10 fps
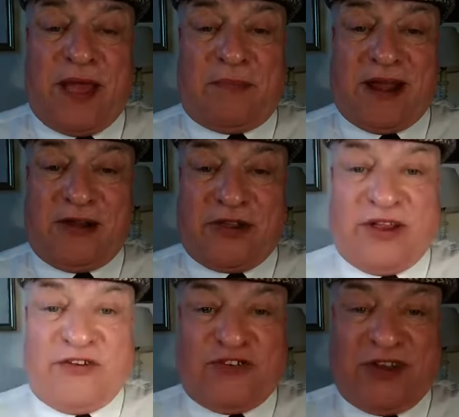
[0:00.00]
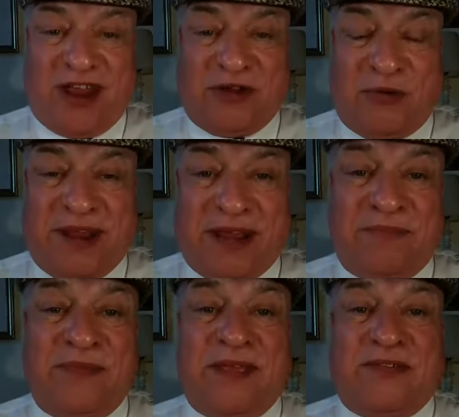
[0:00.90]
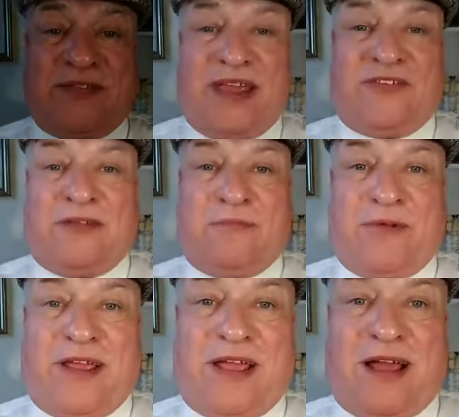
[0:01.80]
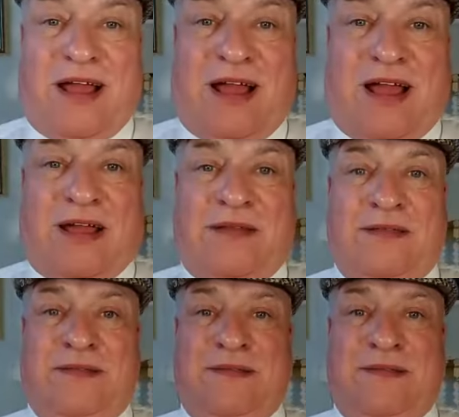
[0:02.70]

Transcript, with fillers: Am I looking shadowy? It's getting bright. Ah!